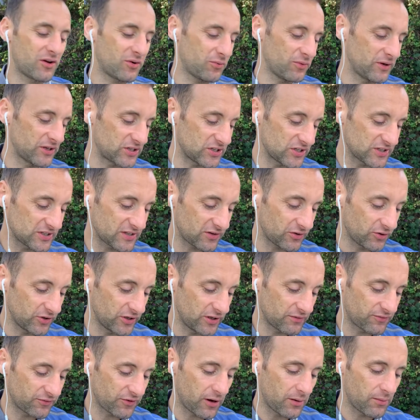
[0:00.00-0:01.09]
which is a
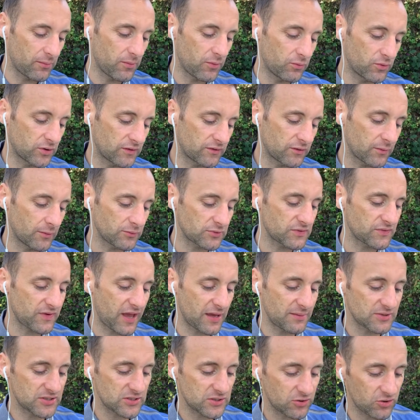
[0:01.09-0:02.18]
title from one of the most
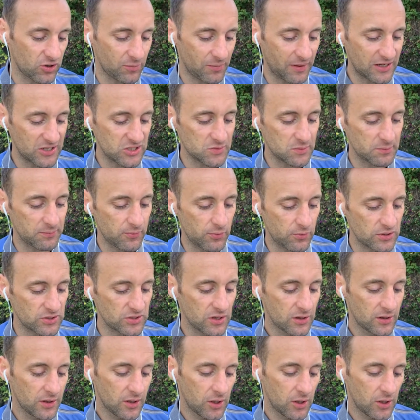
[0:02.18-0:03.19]
famous time management books,